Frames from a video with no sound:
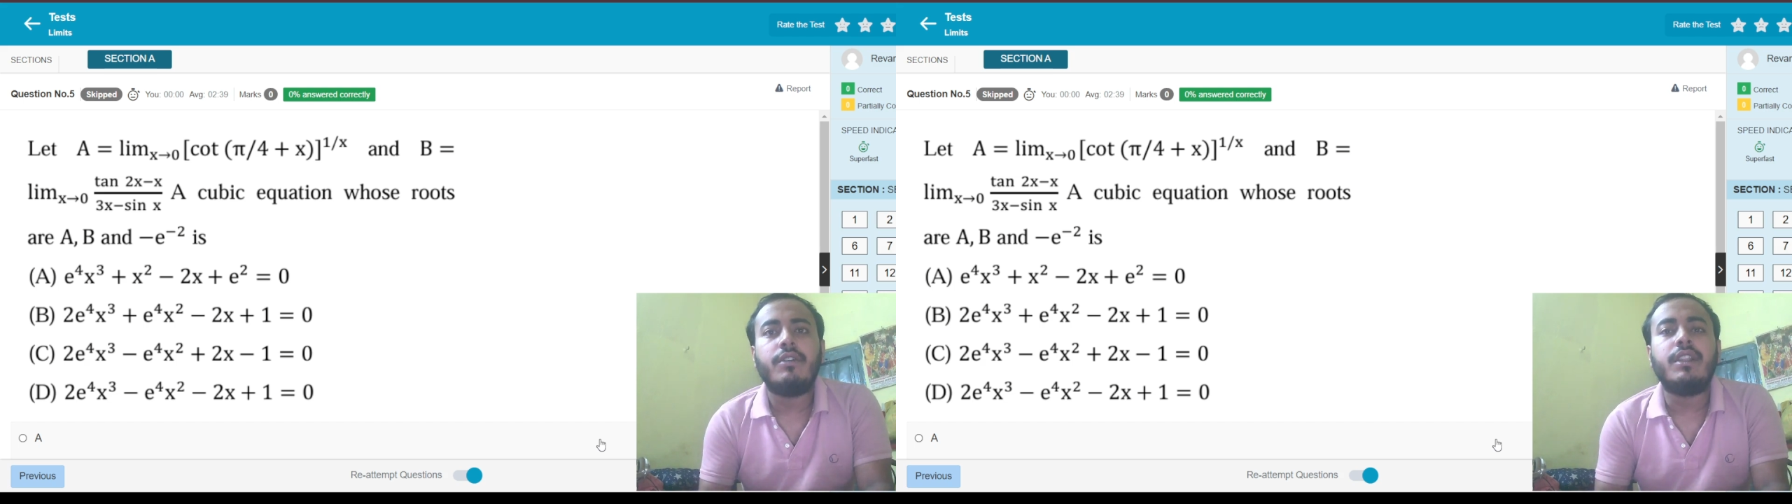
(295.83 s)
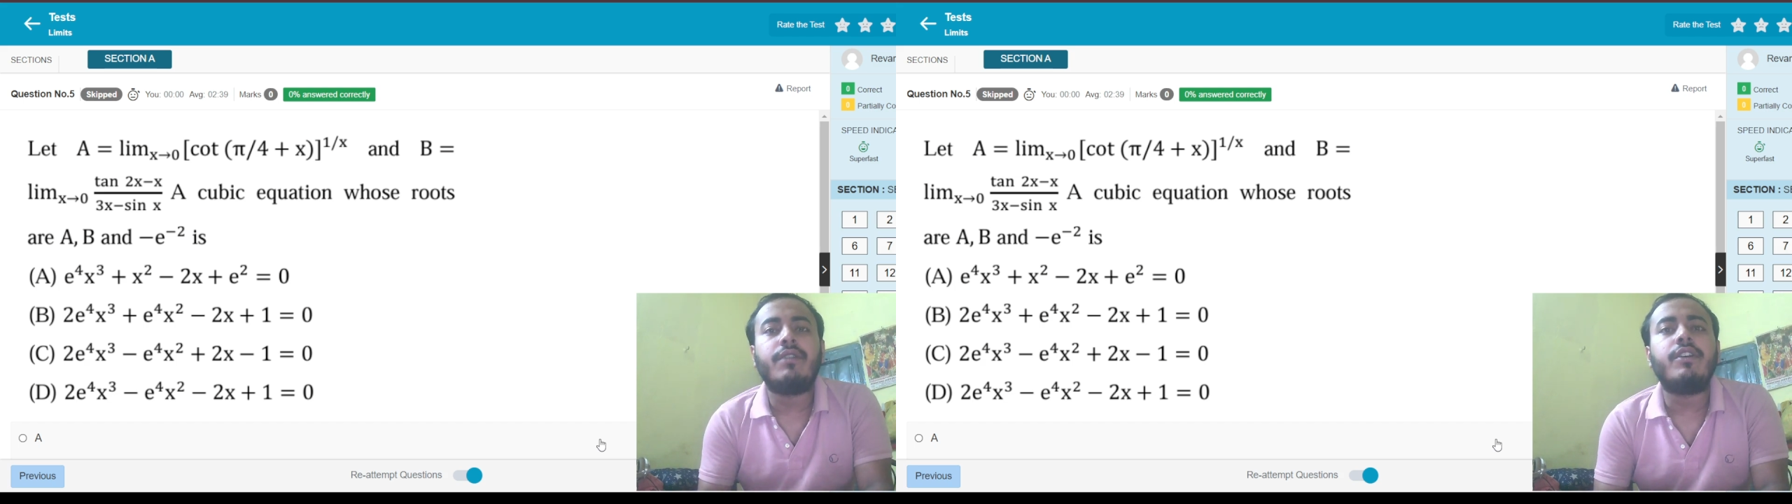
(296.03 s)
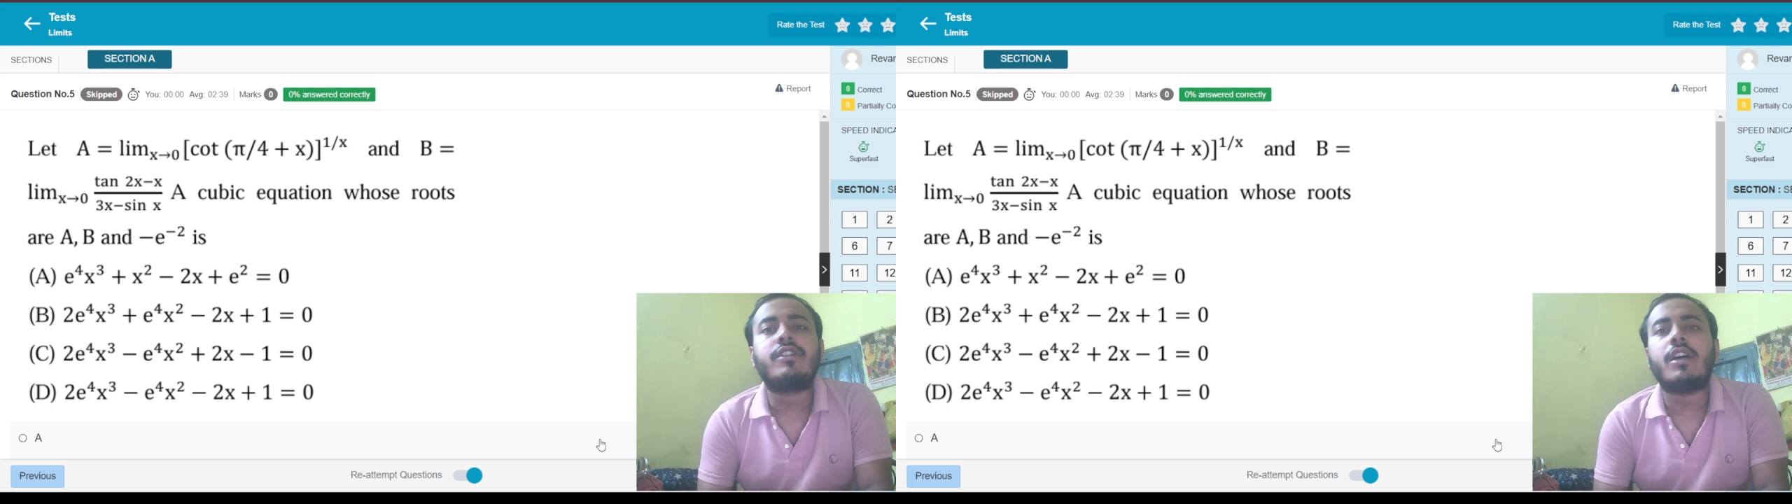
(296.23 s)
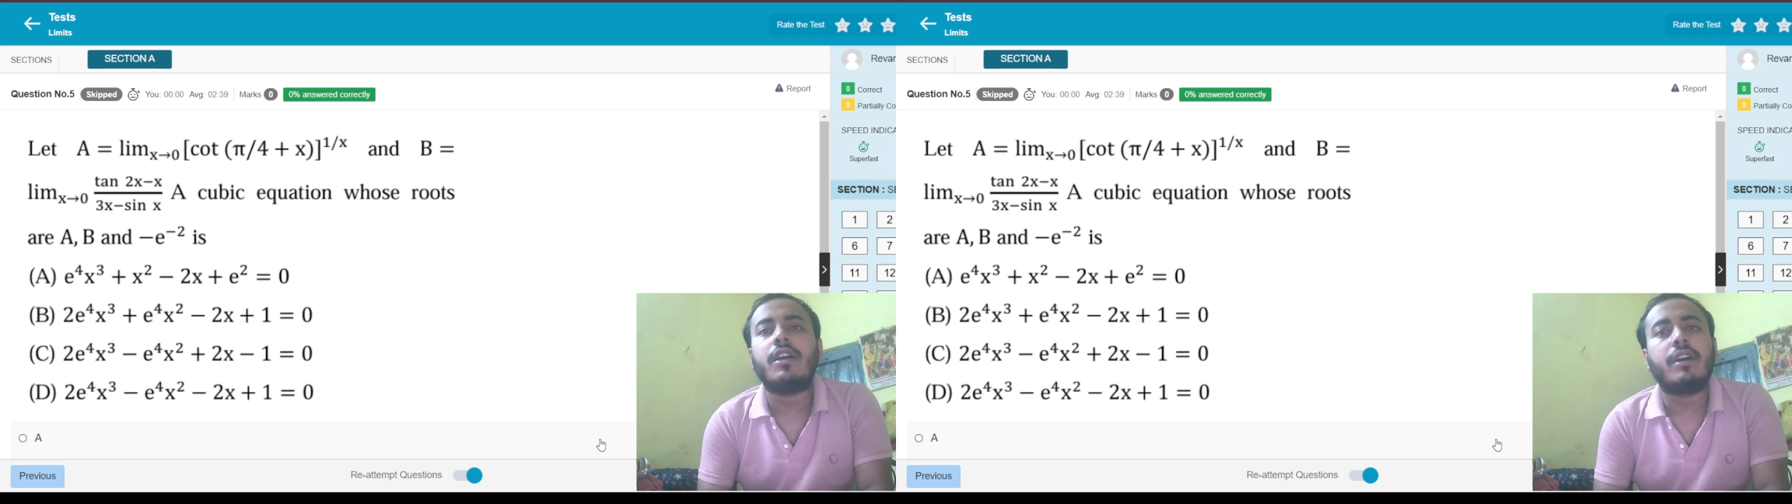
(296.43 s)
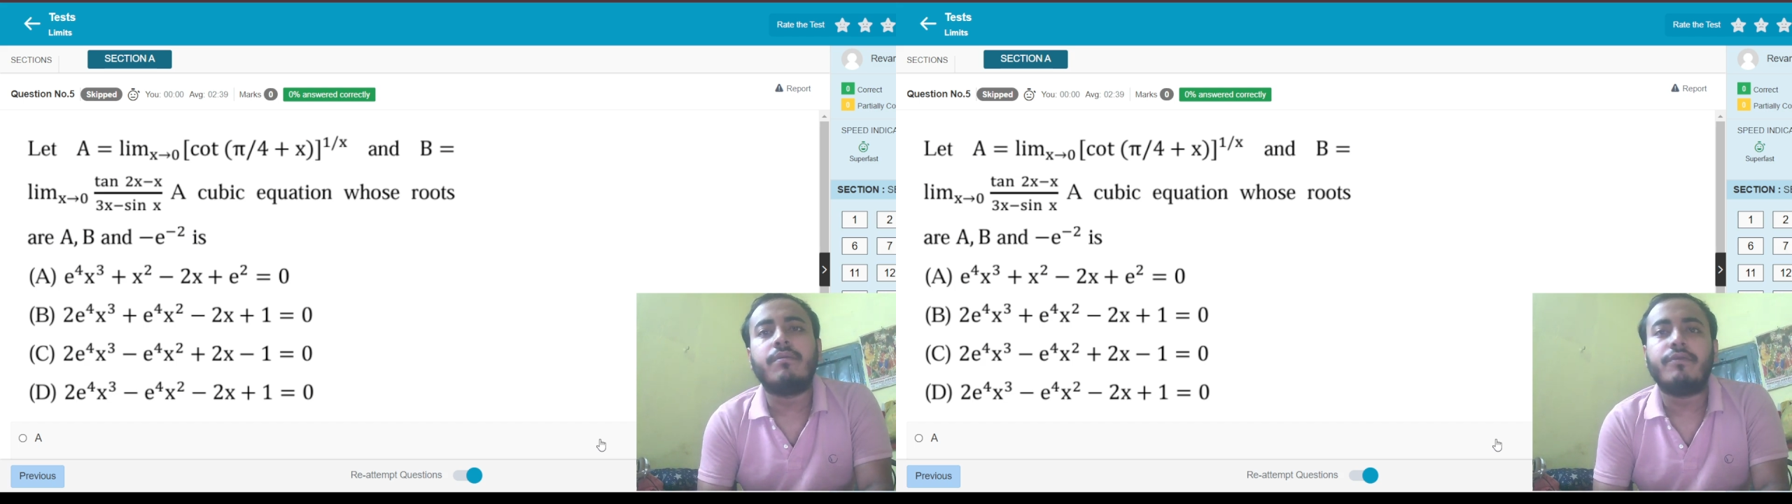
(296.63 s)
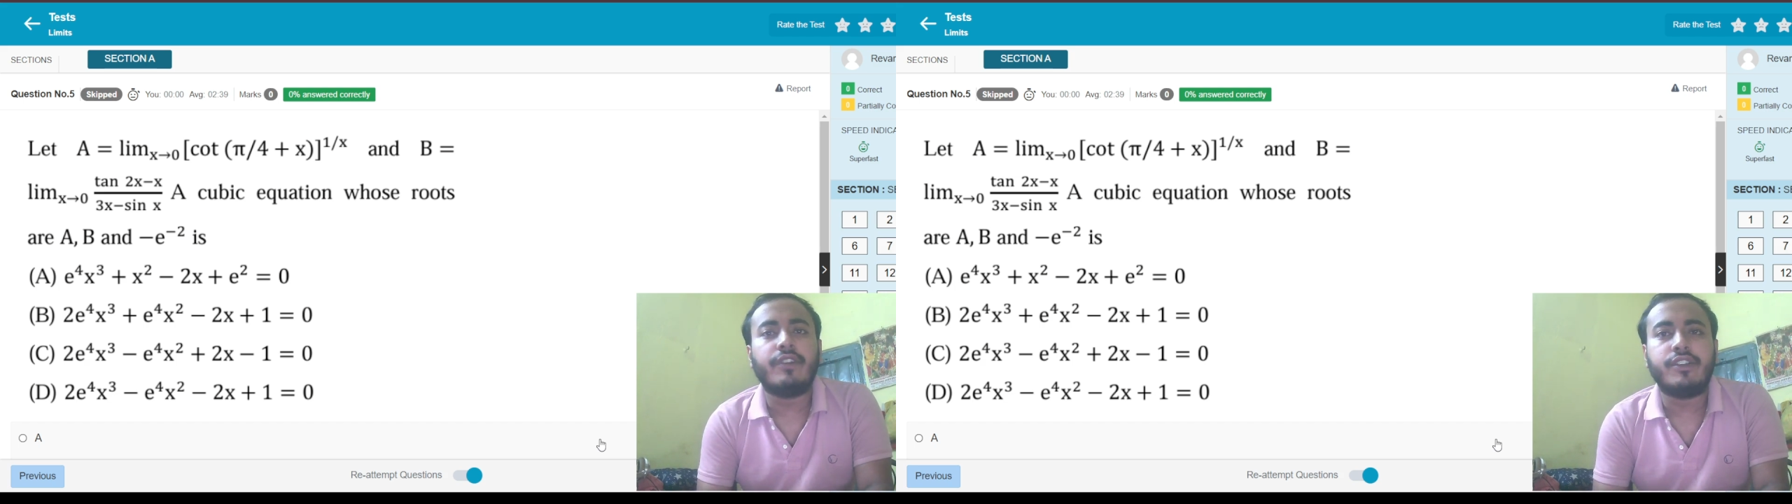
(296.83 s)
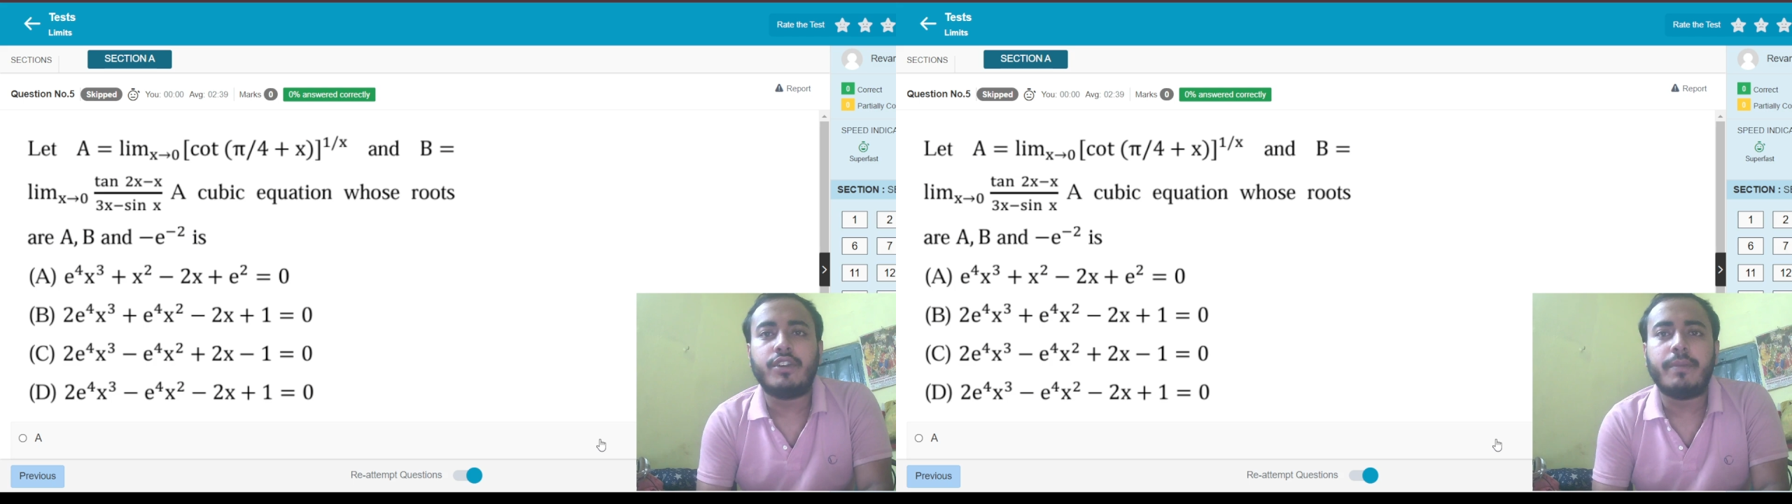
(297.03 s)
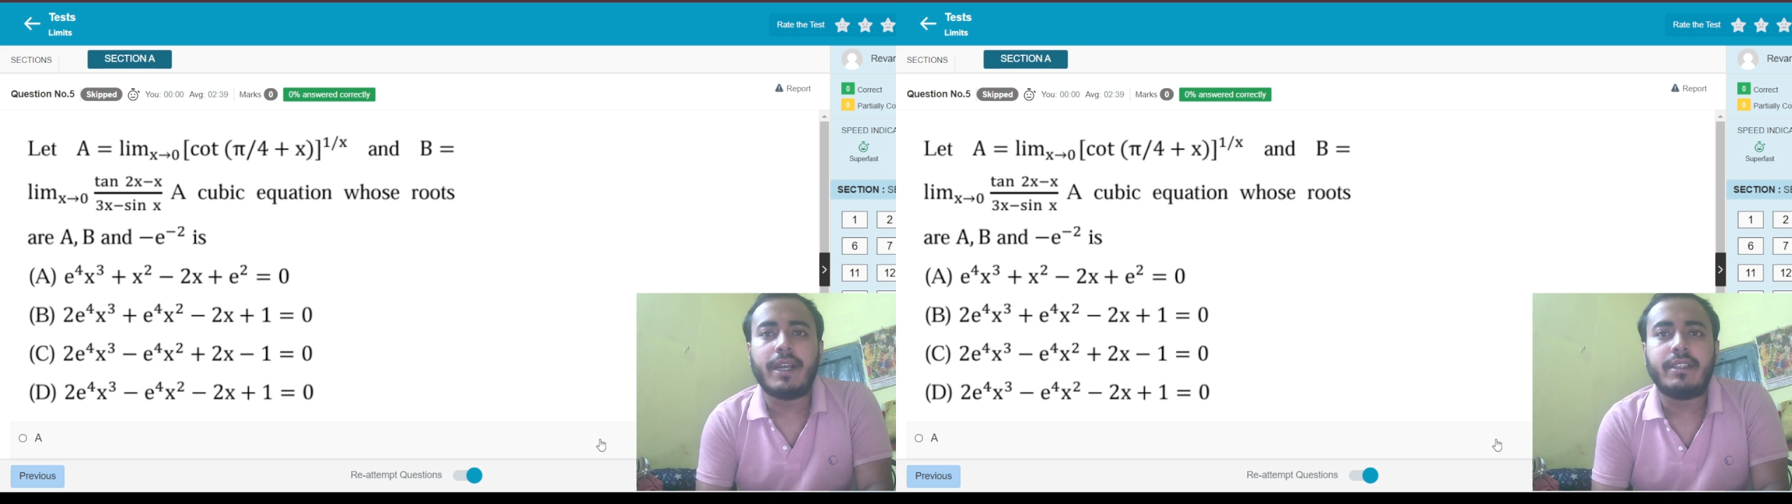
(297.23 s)
Within the first hour, you can
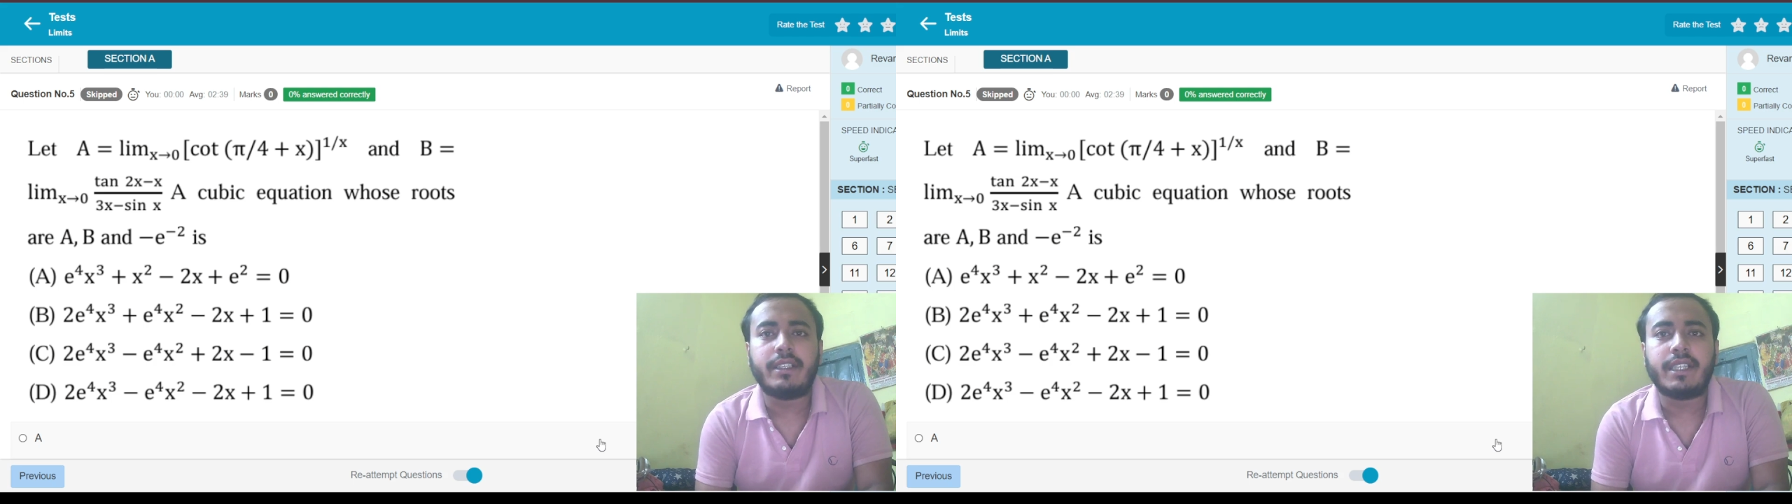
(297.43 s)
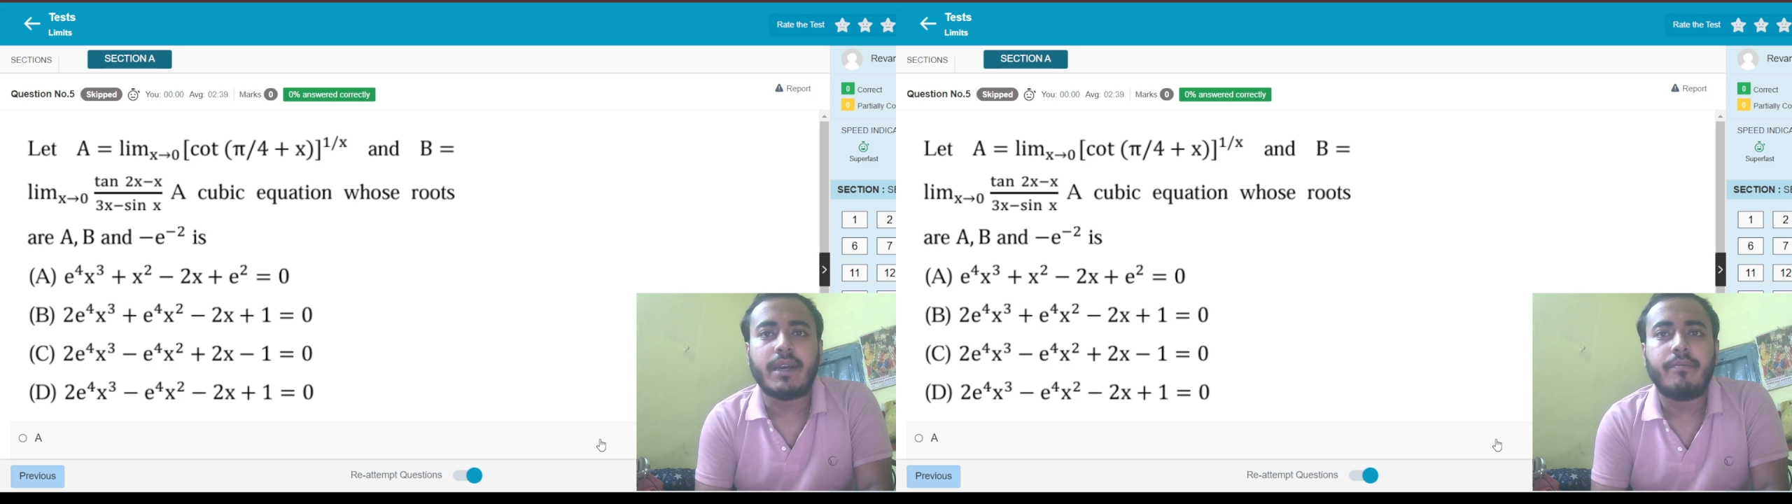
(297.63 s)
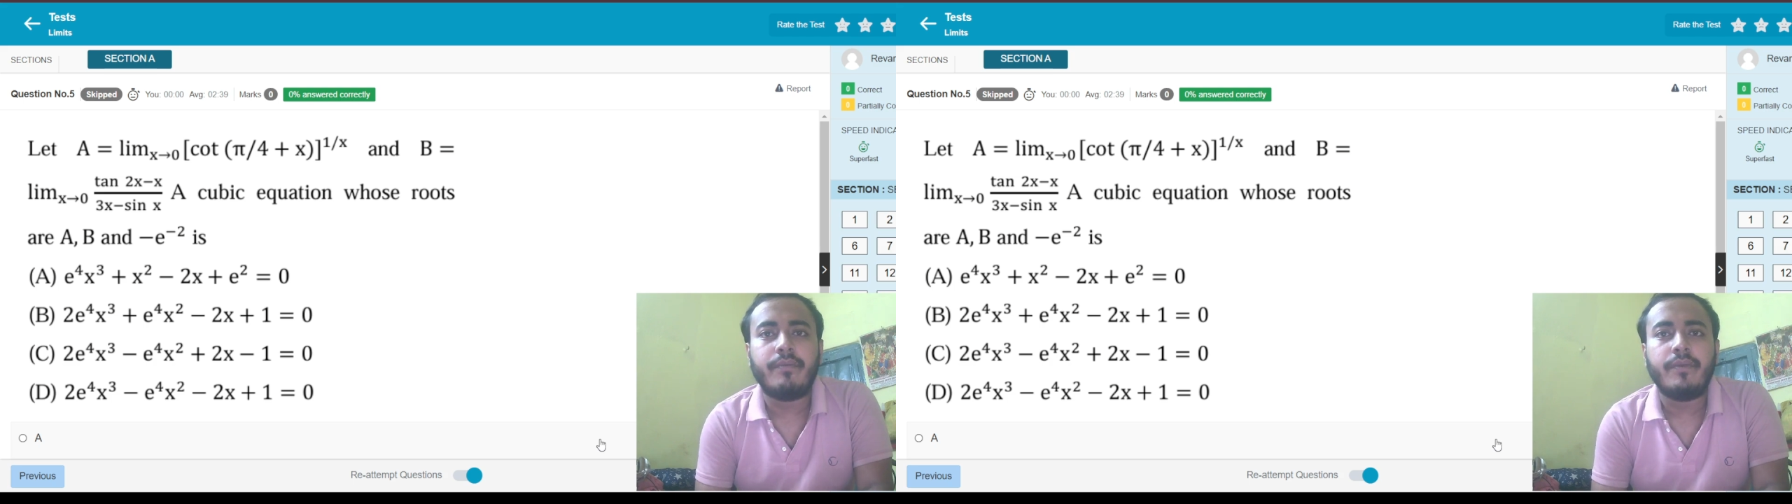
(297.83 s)
finish your maths exam.